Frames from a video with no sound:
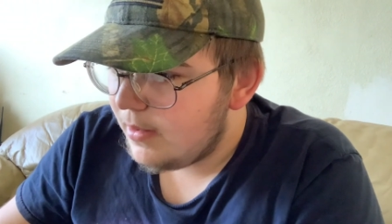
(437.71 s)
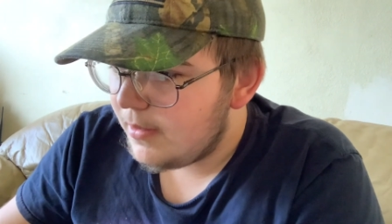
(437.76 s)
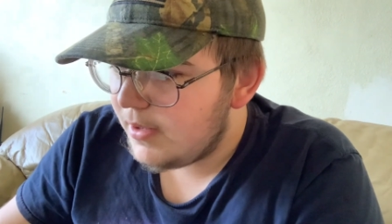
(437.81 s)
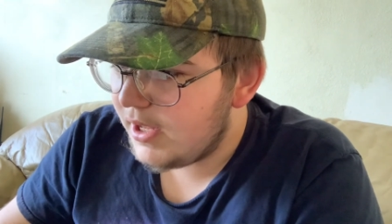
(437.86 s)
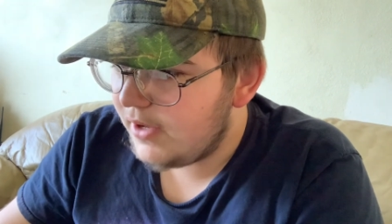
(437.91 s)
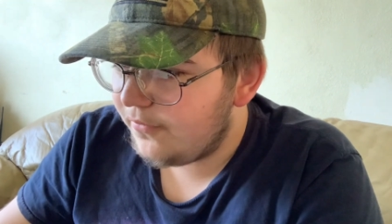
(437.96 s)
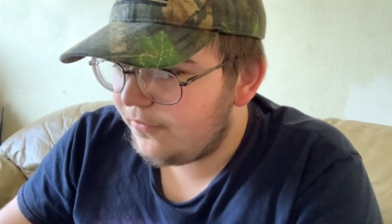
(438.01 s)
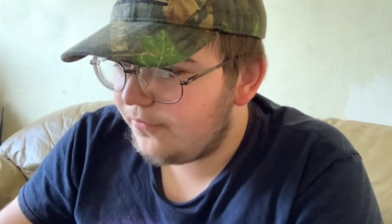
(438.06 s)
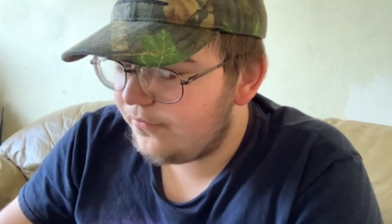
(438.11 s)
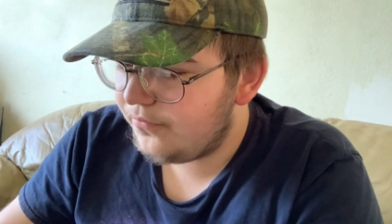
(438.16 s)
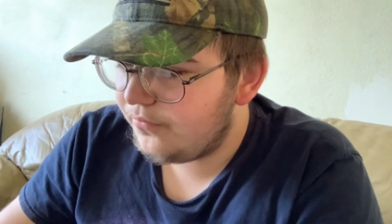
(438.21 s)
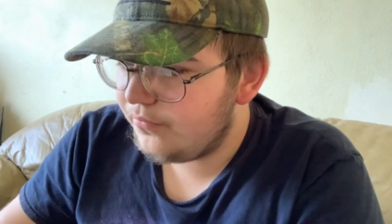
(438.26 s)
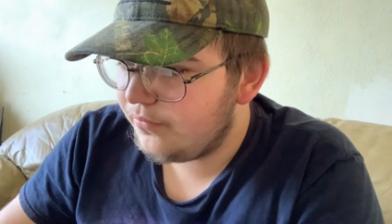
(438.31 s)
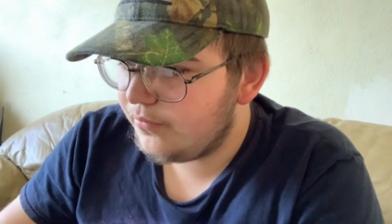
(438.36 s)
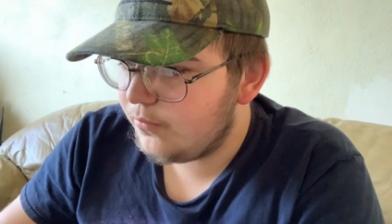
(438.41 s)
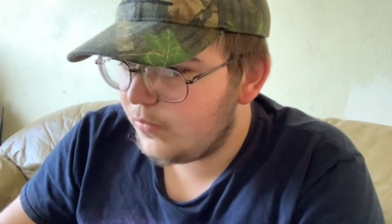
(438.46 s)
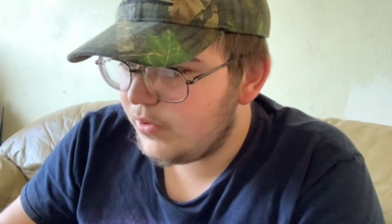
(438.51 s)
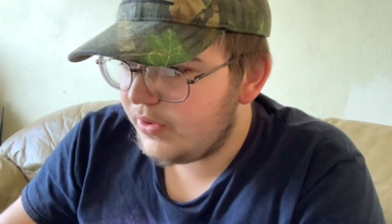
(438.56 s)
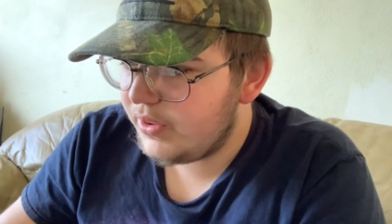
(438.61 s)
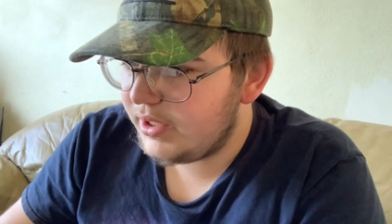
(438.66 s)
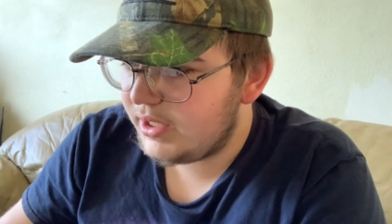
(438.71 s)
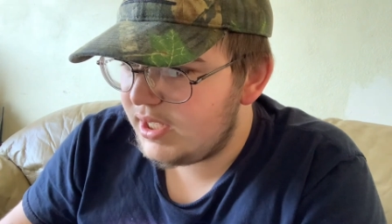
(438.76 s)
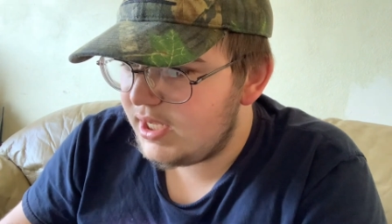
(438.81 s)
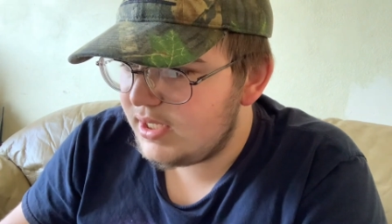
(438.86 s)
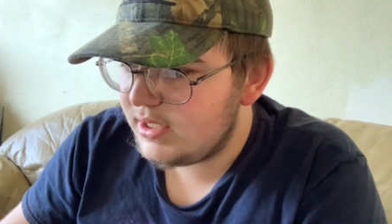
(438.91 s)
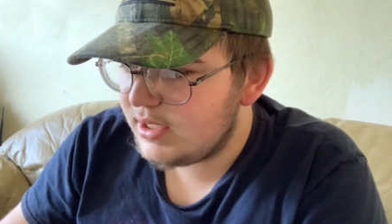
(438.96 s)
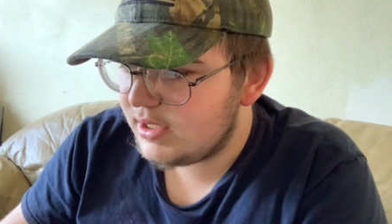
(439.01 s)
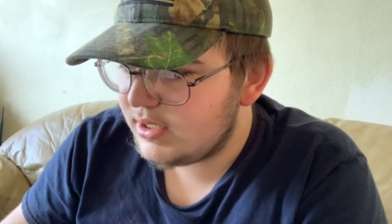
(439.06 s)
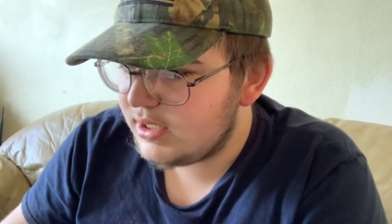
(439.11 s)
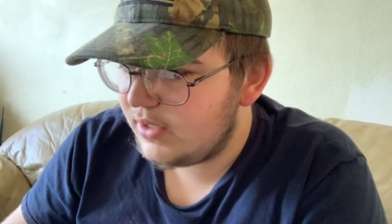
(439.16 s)
if one of the keys
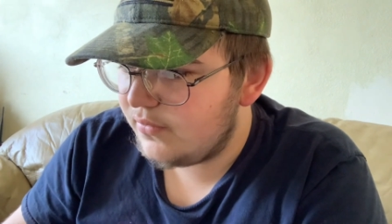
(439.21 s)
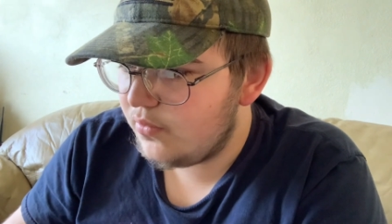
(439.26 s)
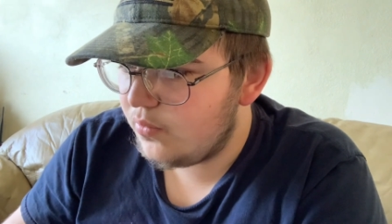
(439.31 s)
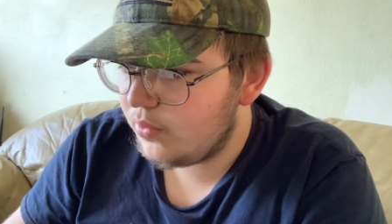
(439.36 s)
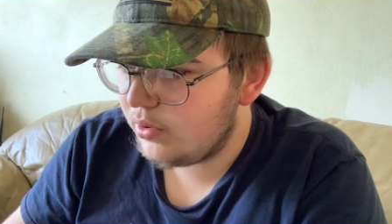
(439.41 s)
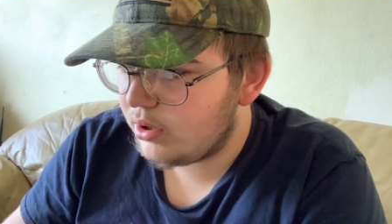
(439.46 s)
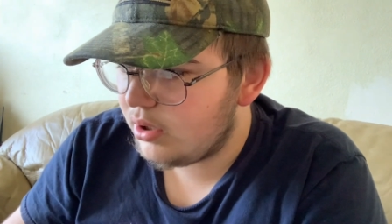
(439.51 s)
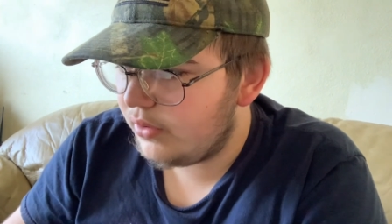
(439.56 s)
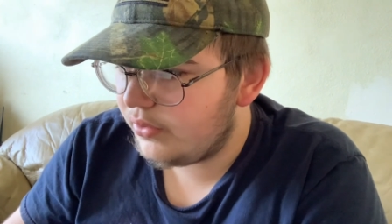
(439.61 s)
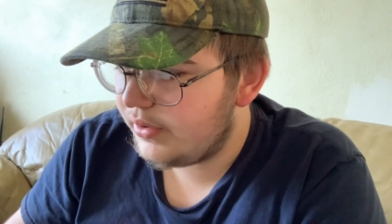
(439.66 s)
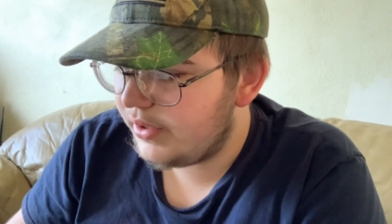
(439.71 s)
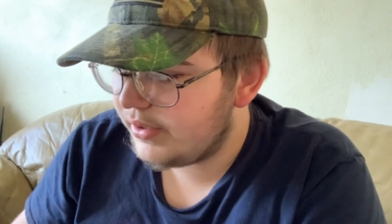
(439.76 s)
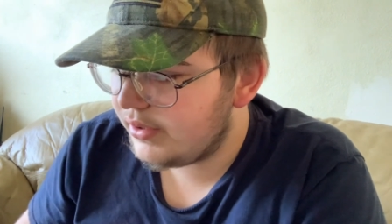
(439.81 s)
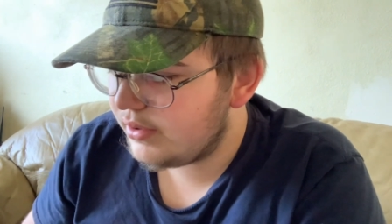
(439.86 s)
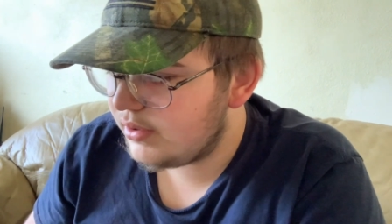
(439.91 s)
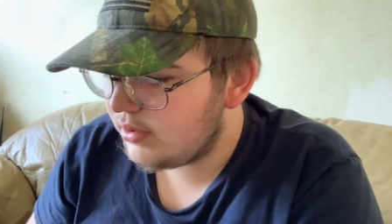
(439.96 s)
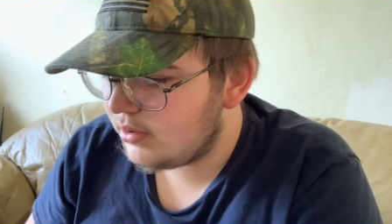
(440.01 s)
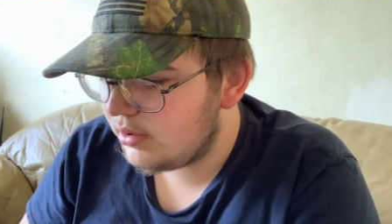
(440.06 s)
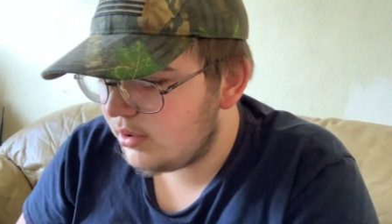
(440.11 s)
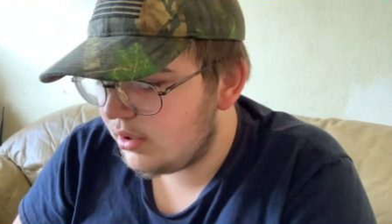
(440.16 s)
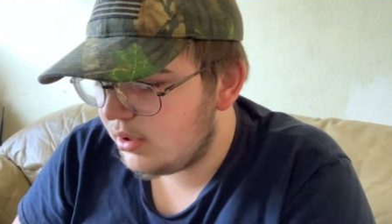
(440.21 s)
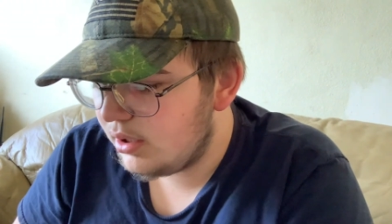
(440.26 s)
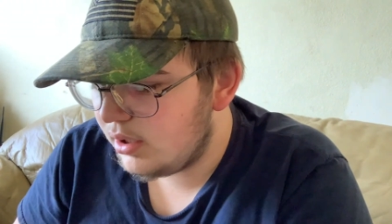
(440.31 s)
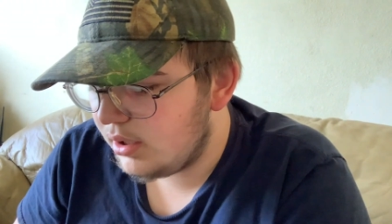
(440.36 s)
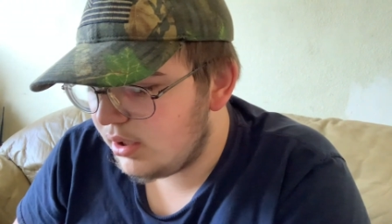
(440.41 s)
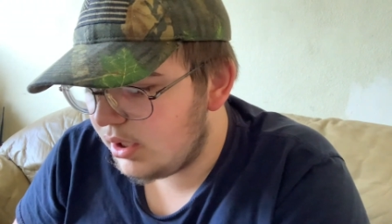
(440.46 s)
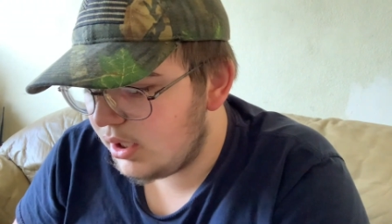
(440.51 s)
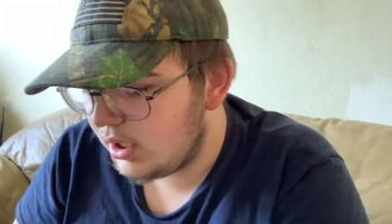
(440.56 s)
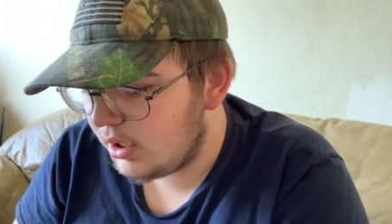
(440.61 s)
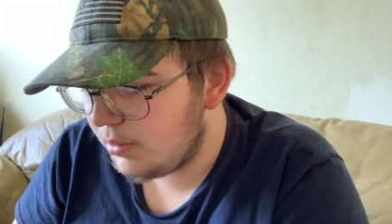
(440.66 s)
doesn't even work on this?
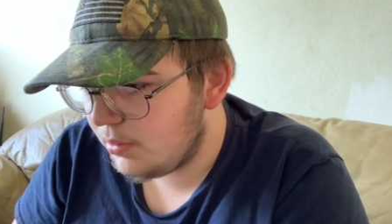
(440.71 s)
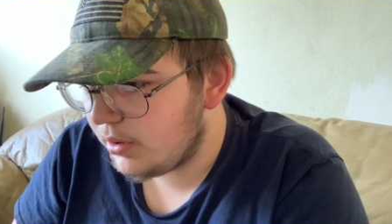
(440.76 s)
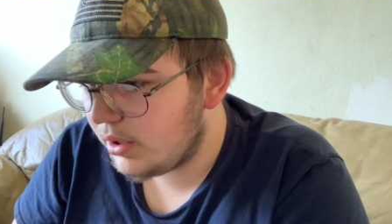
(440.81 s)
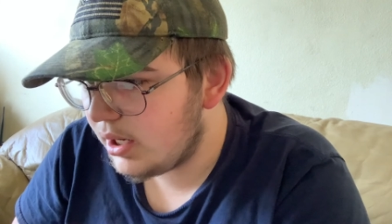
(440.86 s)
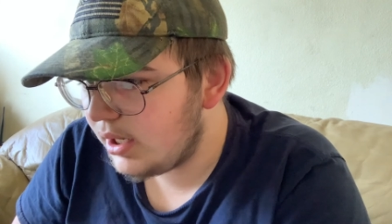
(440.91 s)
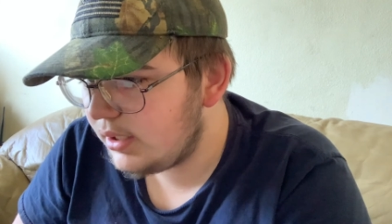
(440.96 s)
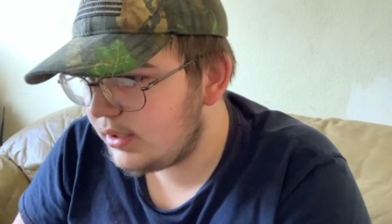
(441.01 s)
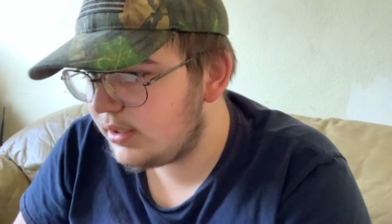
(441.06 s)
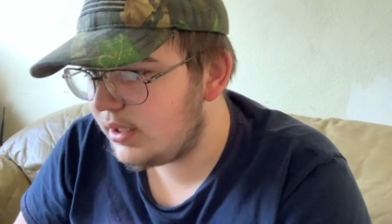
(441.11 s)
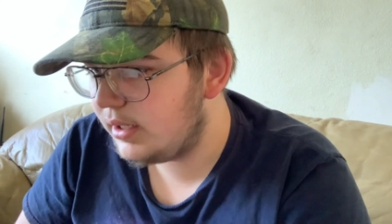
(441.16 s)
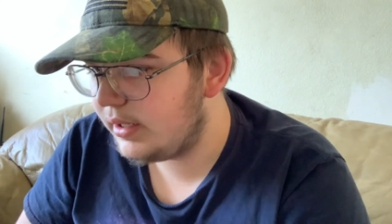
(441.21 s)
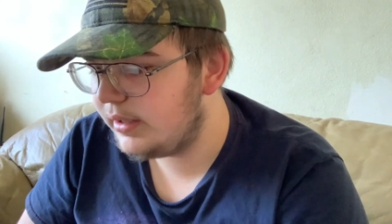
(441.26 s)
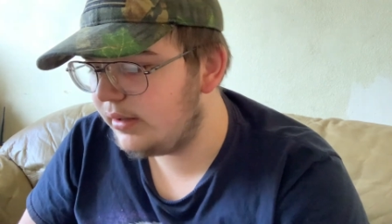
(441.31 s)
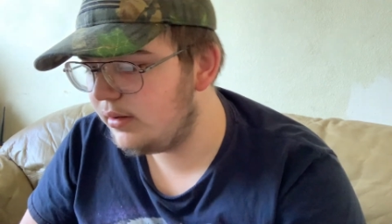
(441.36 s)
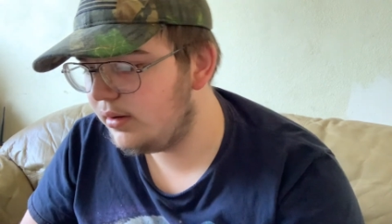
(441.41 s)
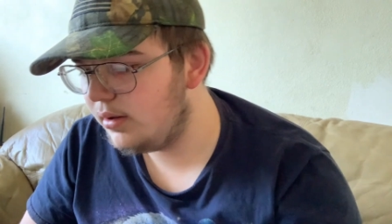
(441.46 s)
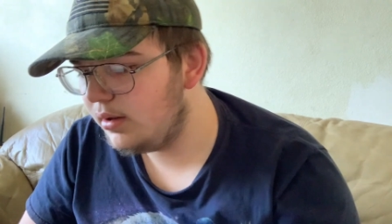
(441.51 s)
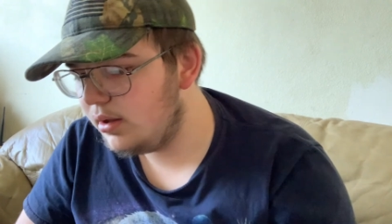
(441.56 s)
Anyway, god dang it.